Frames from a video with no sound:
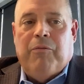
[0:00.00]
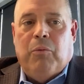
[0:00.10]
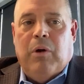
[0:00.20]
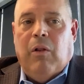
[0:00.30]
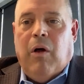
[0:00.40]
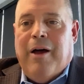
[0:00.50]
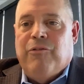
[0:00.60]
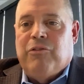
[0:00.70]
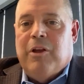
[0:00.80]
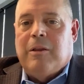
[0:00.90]
to
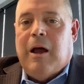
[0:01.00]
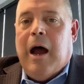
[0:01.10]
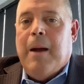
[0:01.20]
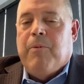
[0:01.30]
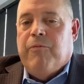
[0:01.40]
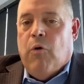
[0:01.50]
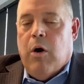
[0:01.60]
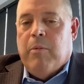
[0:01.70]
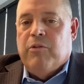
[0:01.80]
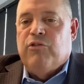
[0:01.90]
realize that the high
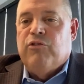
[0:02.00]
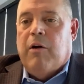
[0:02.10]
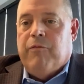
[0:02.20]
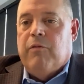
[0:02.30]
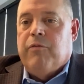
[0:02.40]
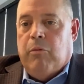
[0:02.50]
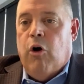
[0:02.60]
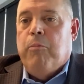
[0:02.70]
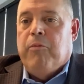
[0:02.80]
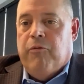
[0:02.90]
performers suffer from
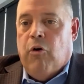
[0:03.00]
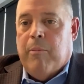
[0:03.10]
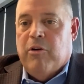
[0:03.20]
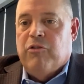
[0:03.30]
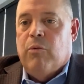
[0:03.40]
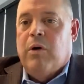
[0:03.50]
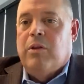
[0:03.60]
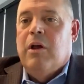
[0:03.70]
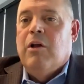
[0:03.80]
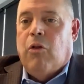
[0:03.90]
low performers. And
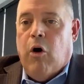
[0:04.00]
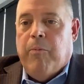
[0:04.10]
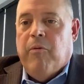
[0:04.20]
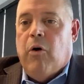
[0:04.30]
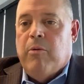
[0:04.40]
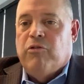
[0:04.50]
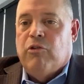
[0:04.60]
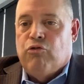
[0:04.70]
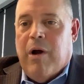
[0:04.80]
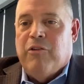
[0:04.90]
when the low performers are
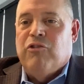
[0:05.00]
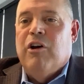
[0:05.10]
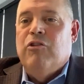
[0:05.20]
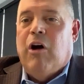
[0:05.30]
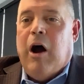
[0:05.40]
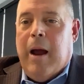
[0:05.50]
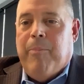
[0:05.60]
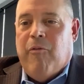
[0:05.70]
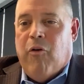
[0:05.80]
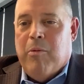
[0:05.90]
addressed, your high
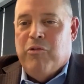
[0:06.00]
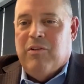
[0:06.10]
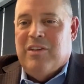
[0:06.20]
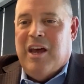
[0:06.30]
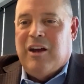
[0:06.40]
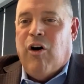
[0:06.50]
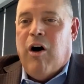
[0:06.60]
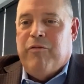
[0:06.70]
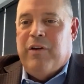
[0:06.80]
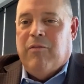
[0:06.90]
performers even take
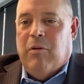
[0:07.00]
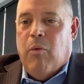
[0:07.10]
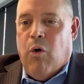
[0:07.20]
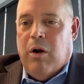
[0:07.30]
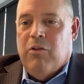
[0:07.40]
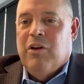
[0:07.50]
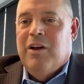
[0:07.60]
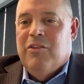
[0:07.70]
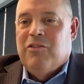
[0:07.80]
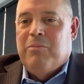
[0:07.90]
off even more.
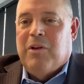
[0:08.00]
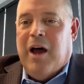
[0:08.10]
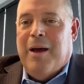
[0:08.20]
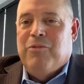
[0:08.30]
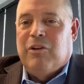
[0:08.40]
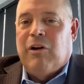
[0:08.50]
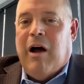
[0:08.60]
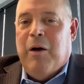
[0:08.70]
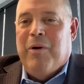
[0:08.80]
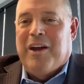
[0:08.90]
Sometimes the
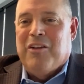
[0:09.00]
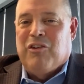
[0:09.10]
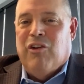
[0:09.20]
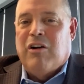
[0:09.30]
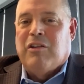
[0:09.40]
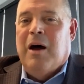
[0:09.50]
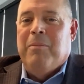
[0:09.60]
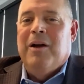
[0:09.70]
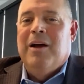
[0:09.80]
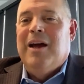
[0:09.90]
highway gets clogged
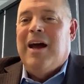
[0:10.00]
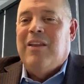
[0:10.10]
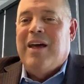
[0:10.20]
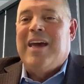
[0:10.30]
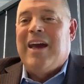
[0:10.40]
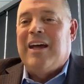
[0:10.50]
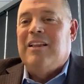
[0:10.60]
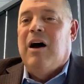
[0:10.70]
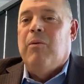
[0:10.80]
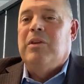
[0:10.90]
up and they can't
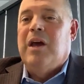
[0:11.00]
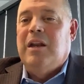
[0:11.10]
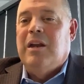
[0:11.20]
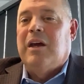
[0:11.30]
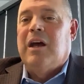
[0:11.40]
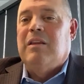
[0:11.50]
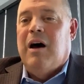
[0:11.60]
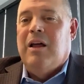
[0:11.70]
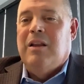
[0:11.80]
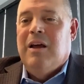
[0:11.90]
get done what they need to get
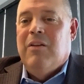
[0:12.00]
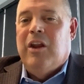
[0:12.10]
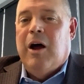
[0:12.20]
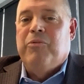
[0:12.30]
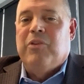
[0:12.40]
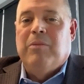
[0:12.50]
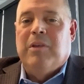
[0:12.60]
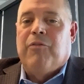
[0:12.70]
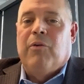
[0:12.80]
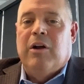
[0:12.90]
done. It helps them
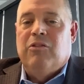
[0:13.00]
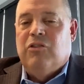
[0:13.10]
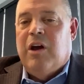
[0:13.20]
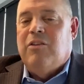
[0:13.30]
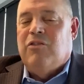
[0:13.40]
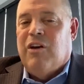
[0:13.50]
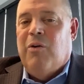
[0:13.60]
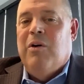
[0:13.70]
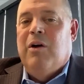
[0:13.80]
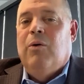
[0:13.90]
differentiate.
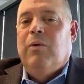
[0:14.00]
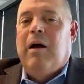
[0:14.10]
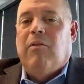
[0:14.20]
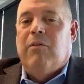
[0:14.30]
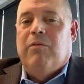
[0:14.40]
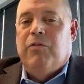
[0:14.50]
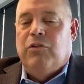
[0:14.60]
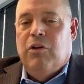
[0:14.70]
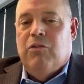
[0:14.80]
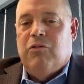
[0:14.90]
So we have
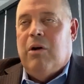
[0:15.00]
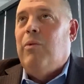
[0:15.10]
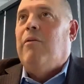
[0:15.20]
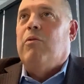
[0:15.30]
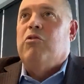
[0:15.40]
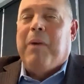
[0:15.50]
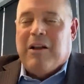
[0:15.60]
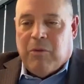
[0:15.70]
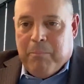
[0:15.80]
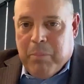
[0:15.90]
a
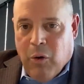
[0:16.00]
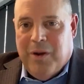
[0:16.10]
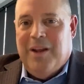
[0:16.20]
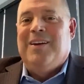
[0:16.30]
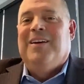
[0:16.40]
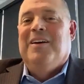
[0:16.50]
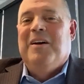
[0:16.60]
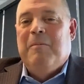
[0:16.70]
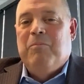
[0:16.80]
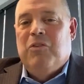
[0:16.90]
responsibility
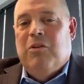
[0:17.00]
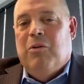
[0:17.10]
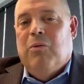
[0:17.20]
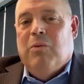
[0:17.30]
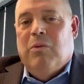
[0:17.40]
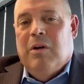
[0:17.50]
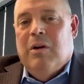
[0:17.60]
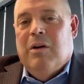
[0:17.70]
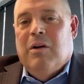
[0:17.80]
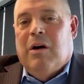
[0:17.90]
to
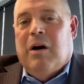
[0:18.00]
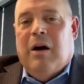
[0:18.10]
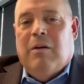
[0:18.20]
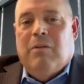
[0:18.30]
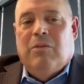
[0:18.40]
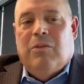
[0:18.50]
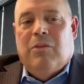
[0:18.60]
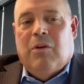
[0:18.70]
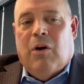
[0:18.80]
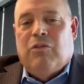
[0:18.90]
our
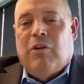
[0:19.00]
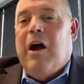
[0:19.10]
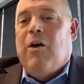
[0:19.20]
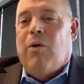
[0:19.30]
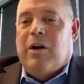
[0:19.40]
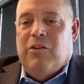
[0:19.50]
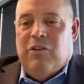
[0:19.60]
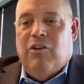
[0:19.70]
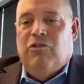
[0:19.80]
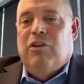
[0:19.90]
entire
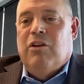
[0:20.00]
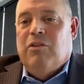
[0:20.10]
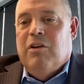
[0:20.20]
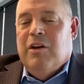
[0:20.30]
organization